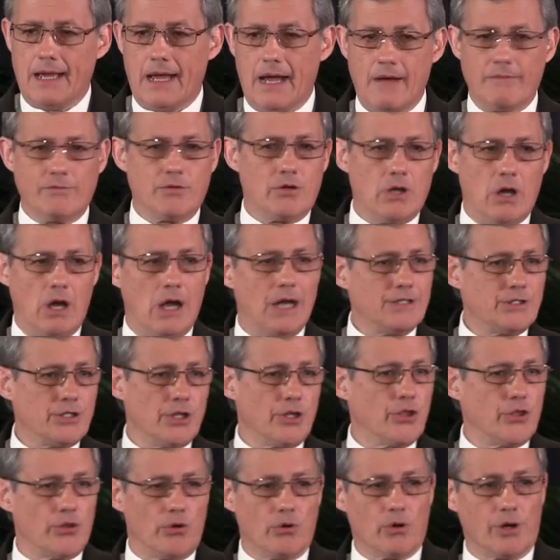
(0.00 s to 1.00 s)
of God's
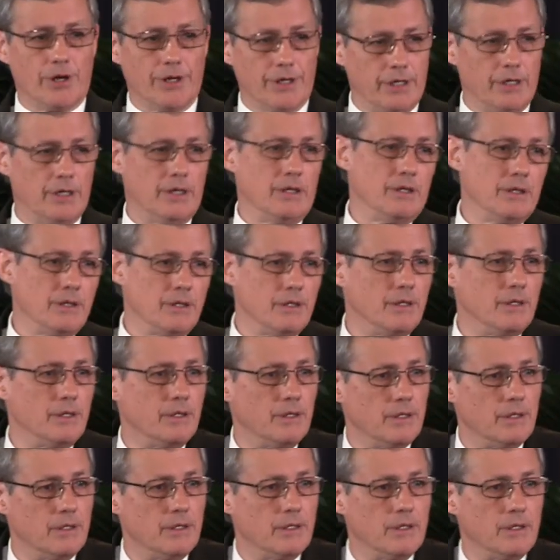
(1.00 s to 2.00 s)
authority,
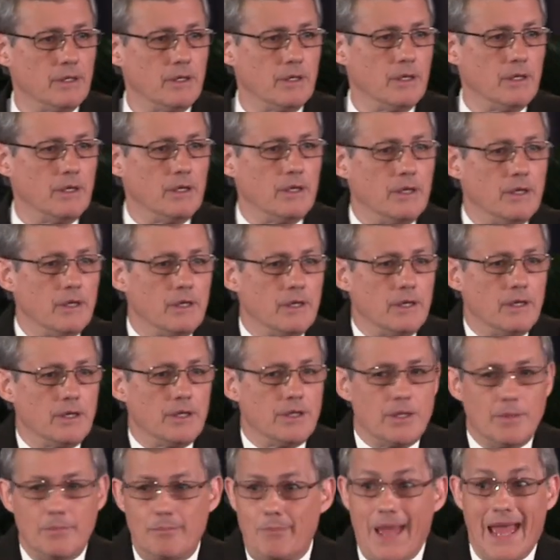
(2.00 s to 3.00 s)

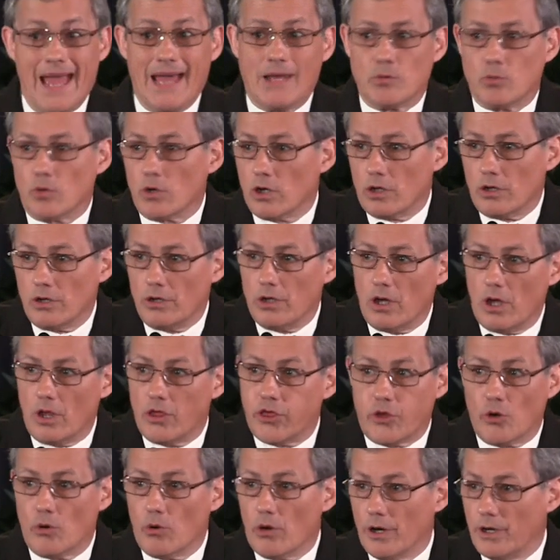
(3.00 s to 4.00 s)
the bad word,
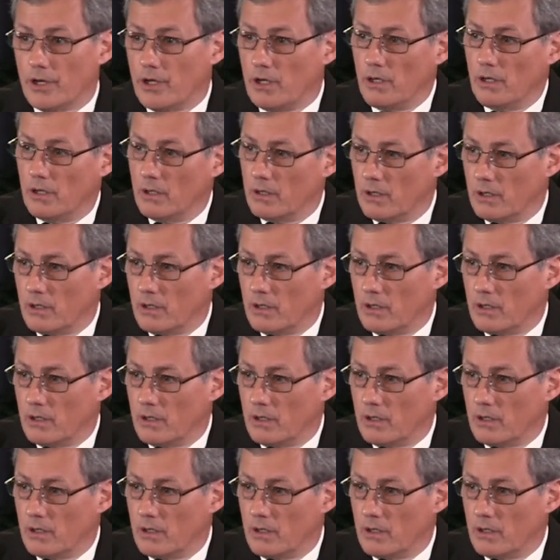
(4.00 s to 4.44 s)
authority